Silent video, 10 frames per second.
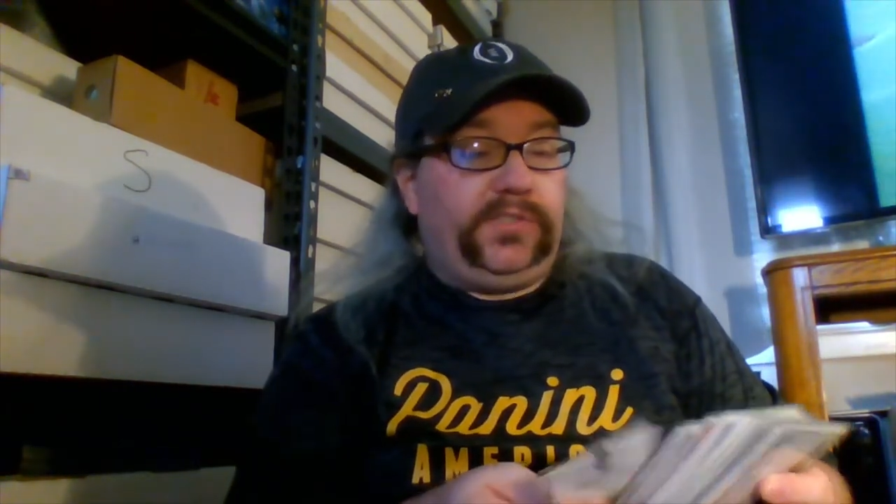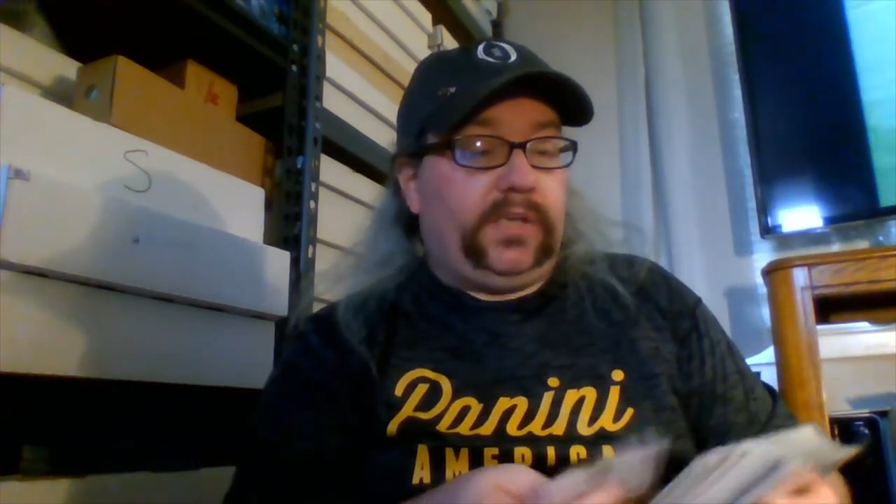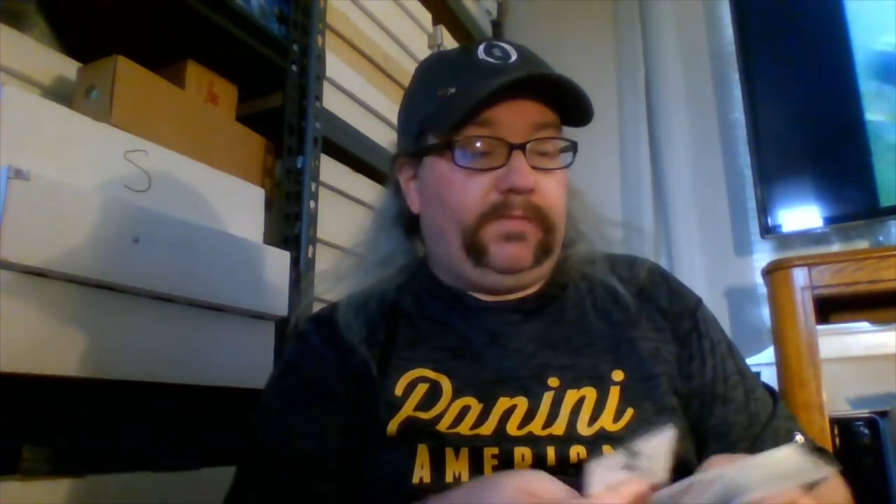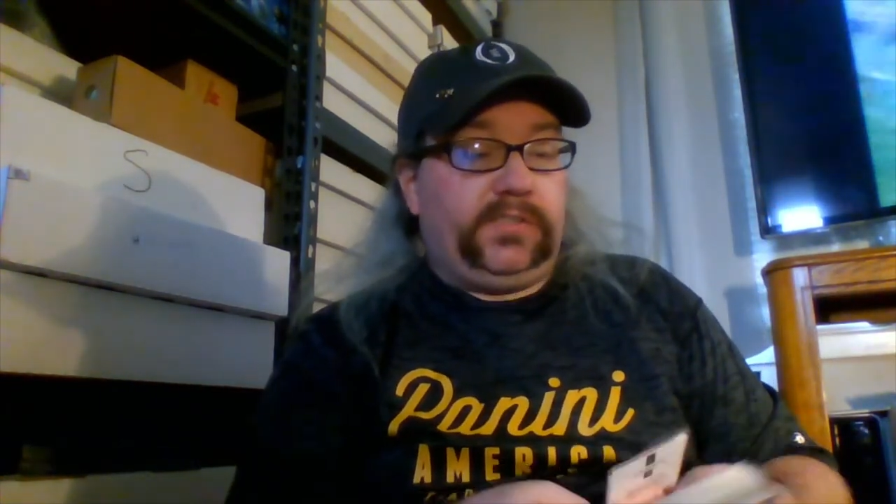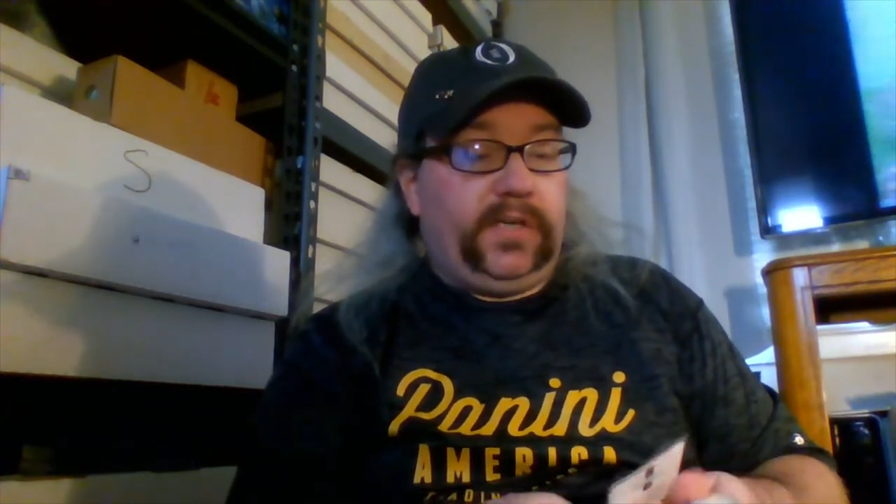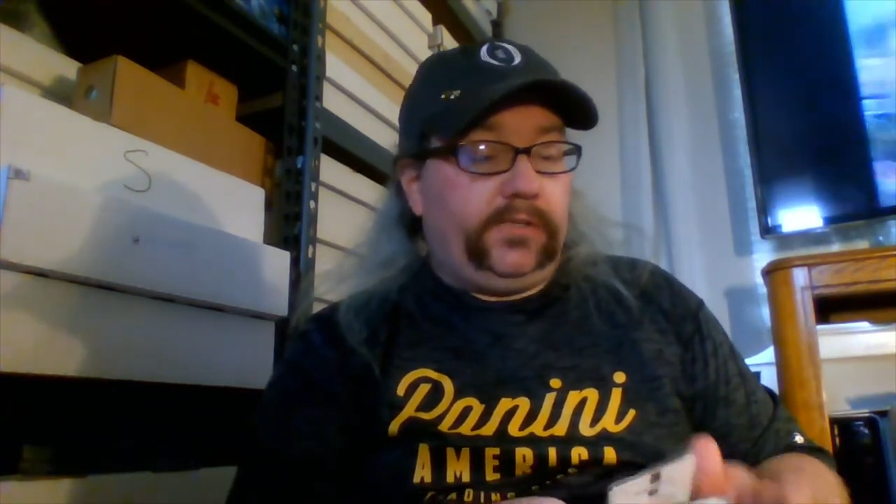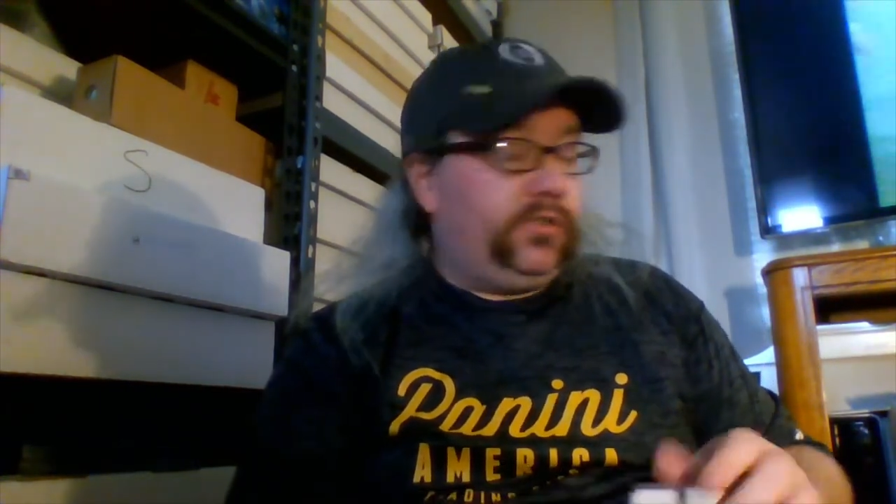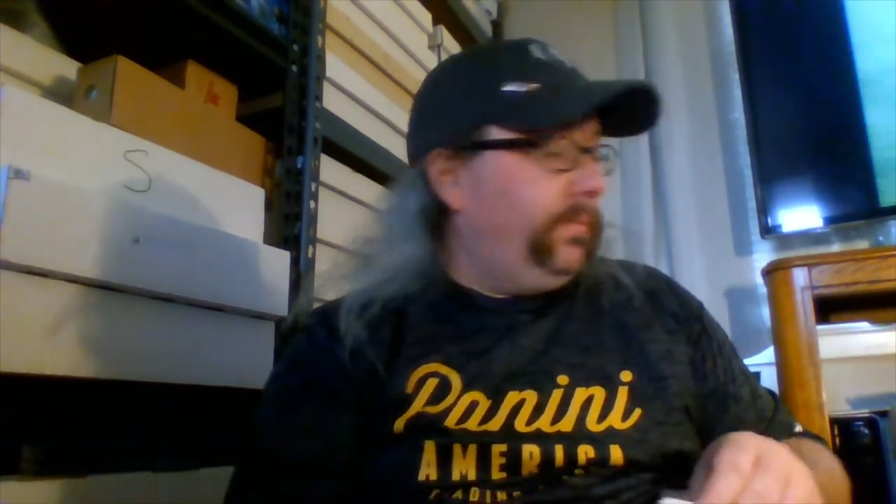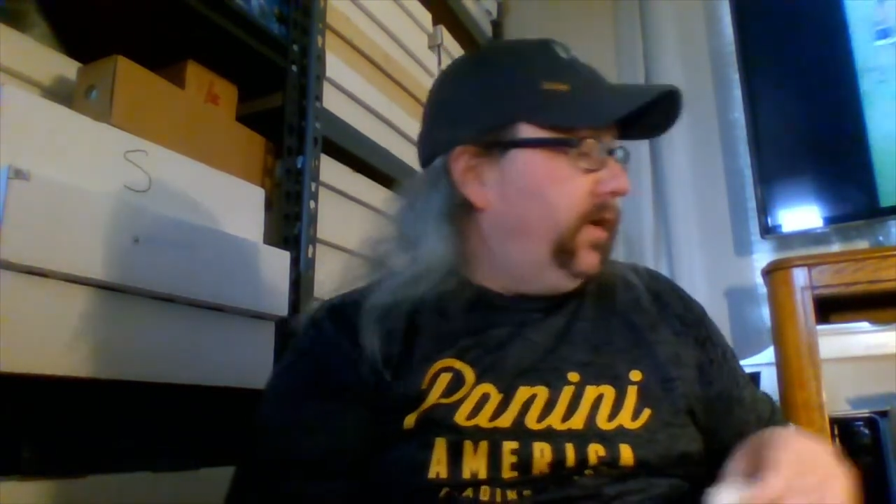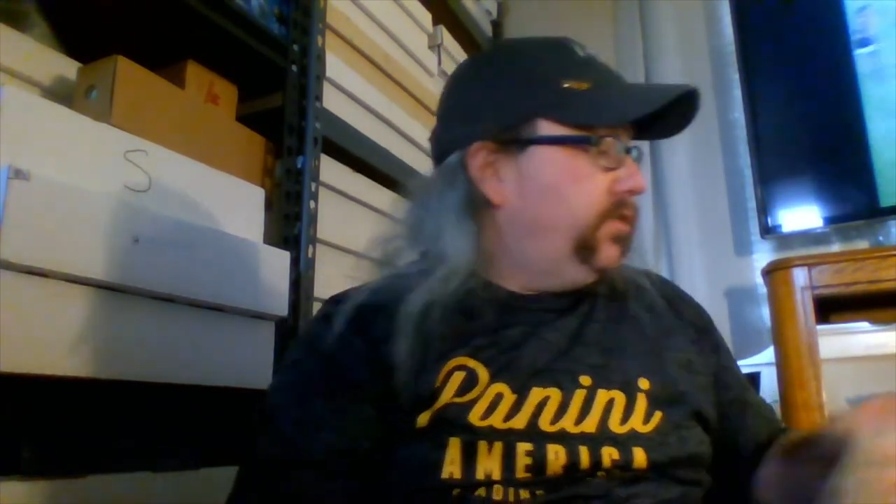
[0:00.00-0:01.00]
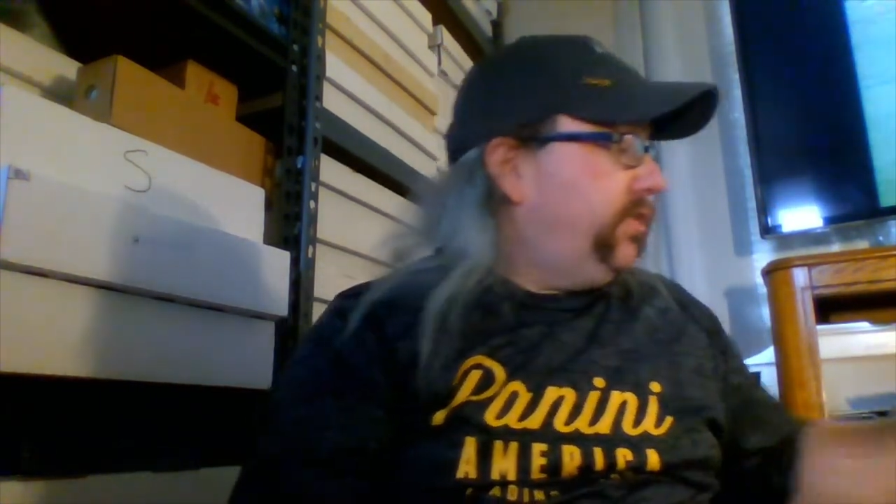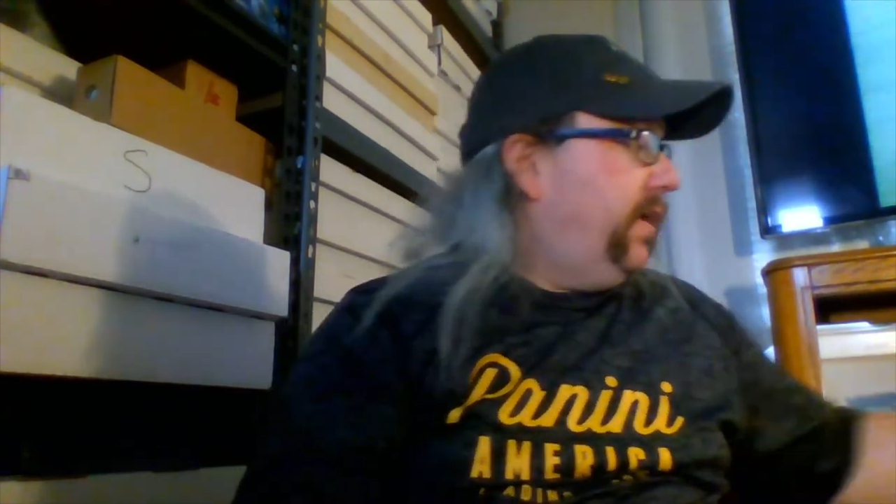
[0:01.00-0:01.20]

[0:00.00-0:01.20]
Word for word: 07 set so much,